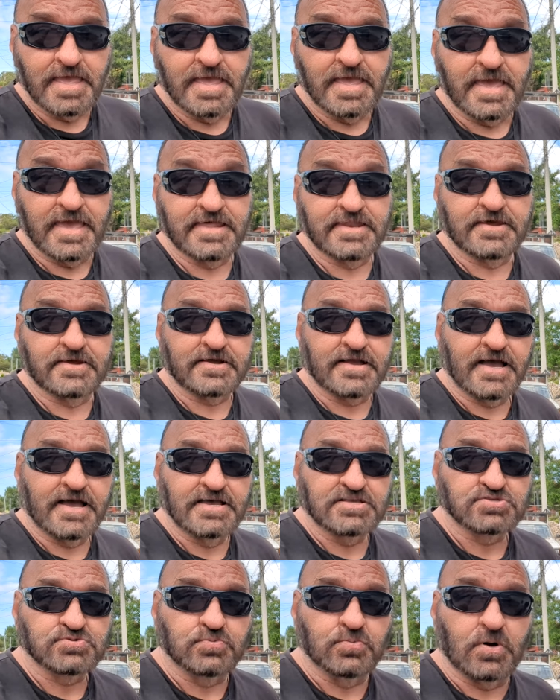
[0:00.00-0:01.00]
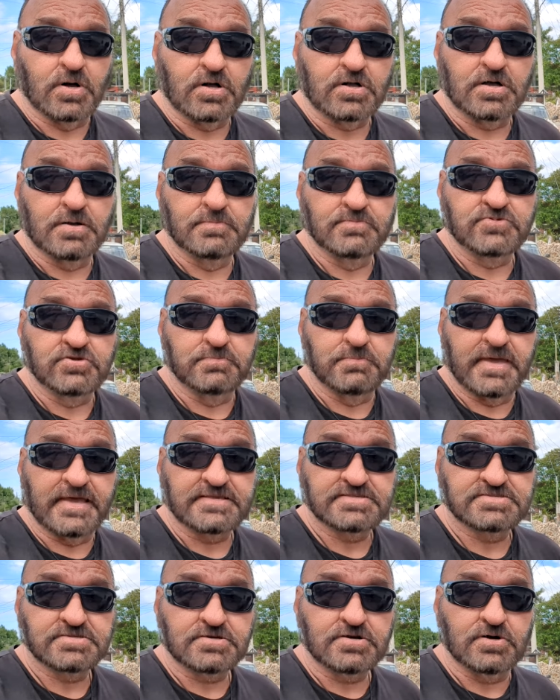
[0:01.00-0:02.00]
Hey there guys, welcome to
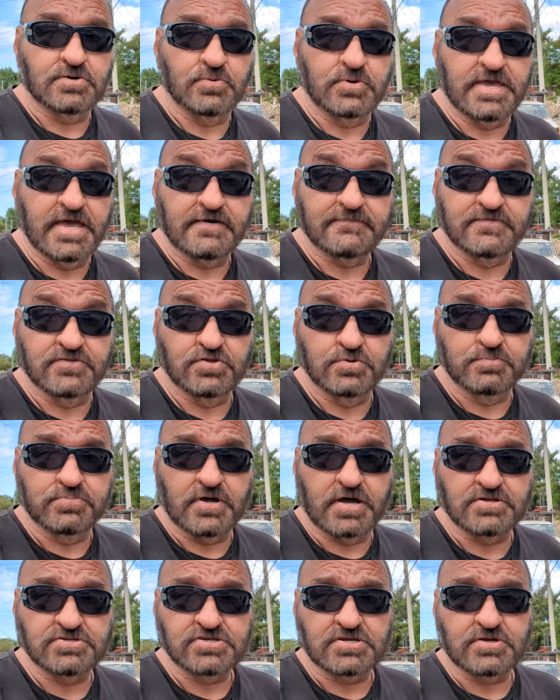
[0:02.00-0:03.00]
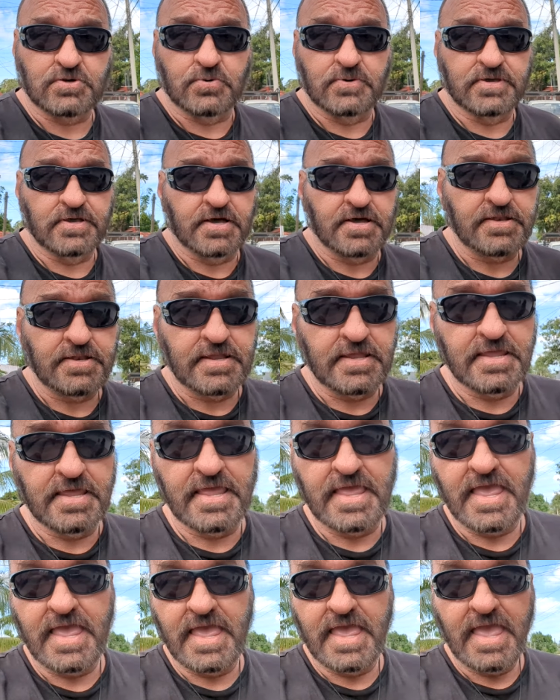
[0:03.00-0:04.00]
Mexico. We have a new project going on
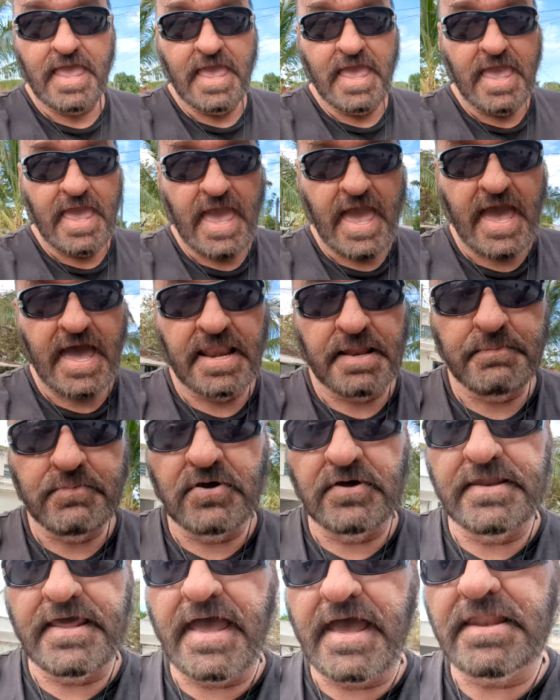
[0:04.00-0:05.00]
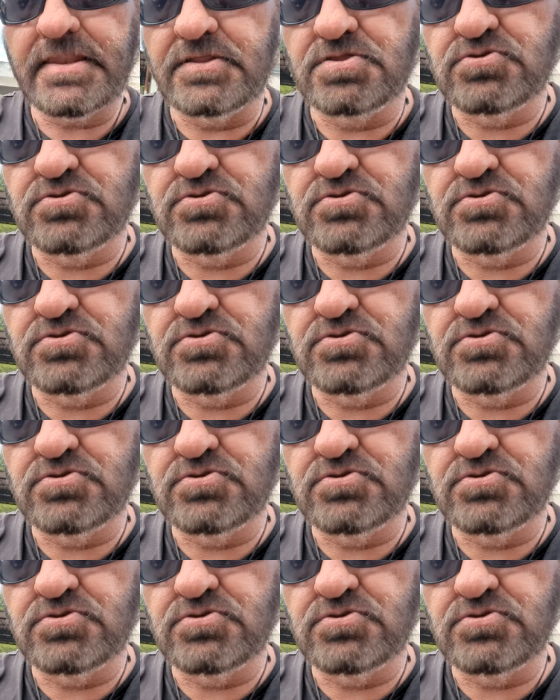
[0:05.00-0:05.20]
and I'm gonna add a